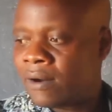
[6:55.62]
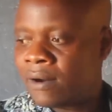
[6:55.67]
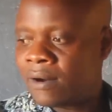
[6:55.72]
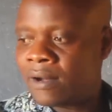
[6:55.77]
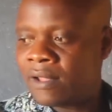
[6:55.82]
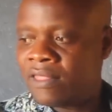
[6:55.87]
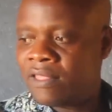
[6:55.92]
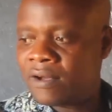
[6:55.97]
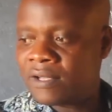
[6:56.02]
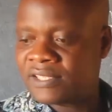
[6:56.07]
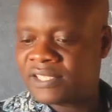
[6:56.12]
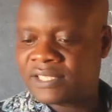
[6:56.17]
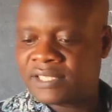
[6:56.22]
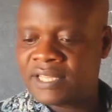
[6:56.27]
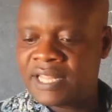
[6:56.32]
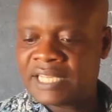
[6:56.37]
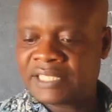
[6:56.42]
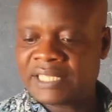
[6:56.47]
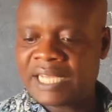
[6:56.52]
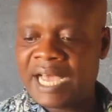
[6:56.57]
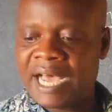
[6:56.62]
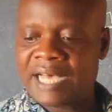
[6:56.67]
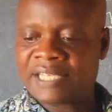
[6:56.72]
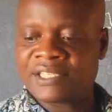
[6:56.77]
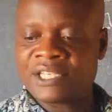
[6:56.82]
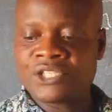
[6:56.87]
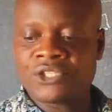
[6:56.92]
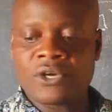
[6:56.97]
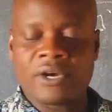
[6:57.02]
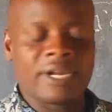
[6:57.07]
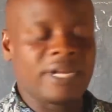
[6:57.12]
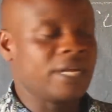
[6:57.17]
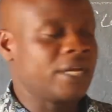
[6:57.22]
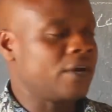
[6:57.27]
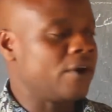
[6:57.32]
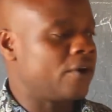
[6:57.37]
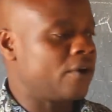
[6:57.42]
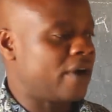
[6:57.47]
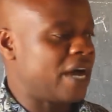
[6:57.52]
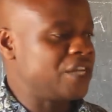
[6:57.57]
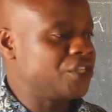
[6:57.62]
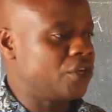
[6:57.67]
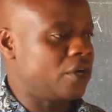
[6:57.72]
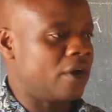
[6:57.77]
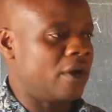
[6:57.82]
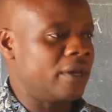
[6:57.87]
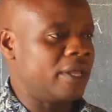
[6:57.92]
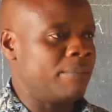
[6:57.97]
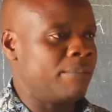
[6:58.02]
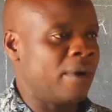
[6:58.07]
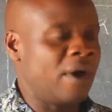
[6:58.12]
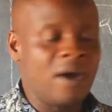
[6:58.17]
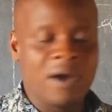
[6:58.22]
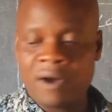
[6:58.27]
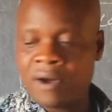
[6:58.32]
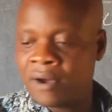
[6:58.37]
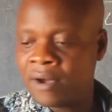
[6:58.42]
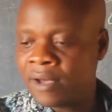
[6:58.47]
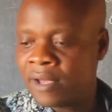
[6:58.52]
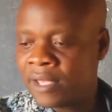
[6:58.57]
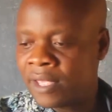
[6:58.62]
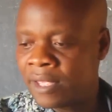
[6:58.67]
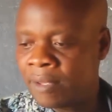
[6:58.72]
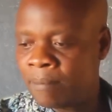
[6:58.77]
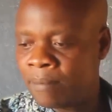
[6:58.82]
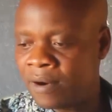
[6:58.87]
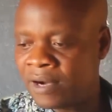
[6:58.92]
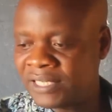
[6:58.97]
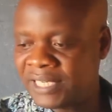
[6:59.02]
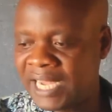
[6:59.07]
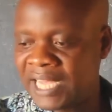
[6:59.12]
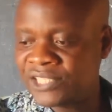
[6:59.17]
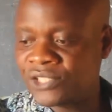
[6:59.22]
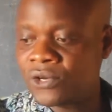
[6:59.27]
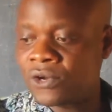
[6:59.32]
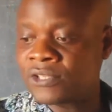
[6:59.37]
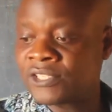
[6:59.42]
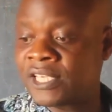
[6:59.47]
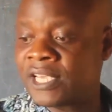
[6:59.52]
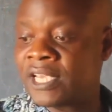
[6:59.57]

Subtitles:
all those that has historic or cultural importance or